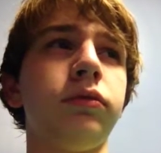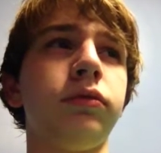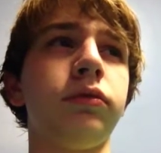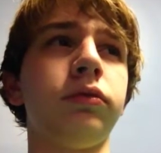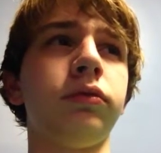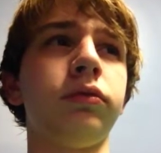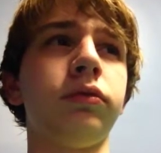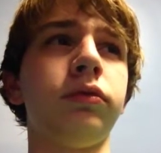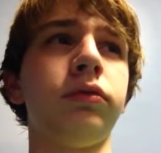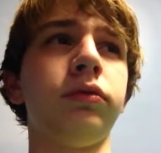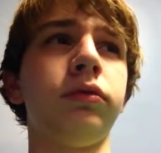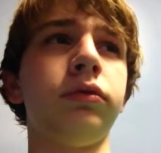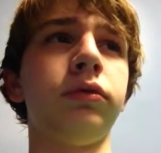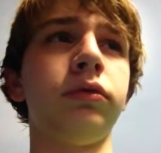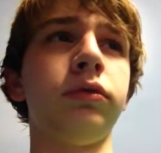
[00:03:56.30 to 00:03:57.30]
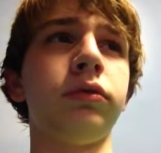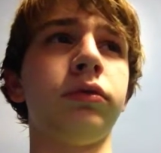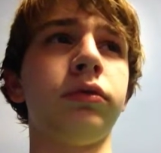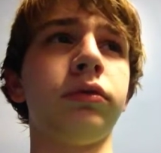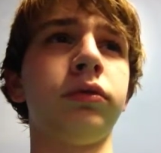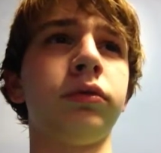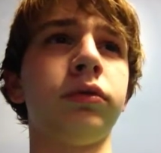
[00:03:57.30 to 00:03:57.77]

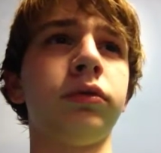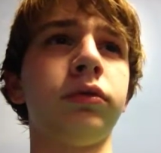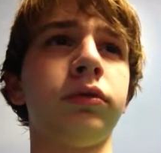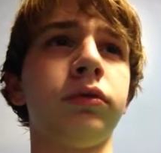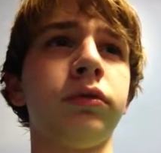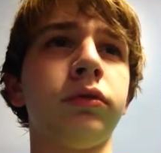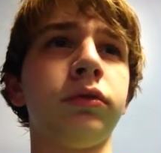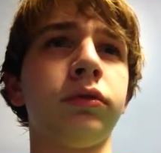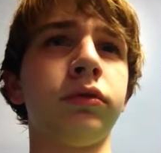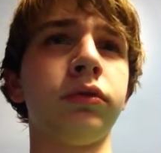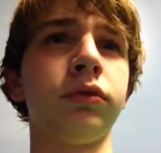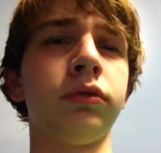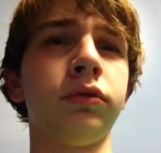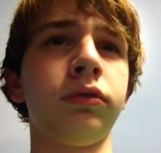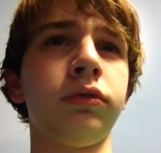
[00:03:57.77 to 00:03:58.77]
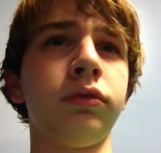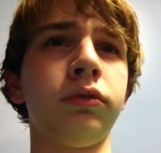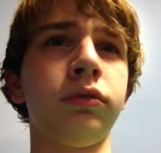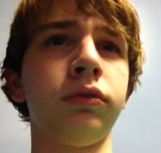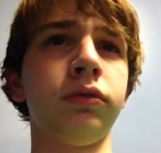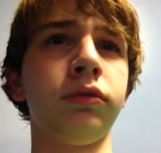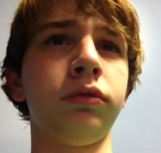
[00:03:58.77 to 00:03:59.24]

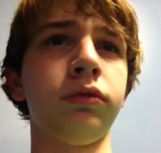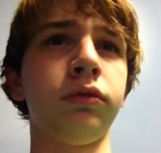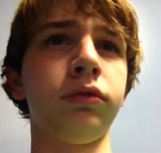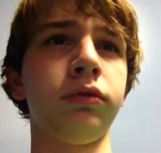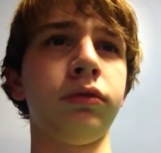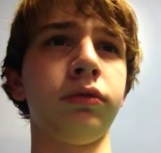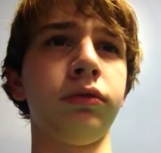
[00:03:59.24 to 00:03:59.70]
Nobody speaks.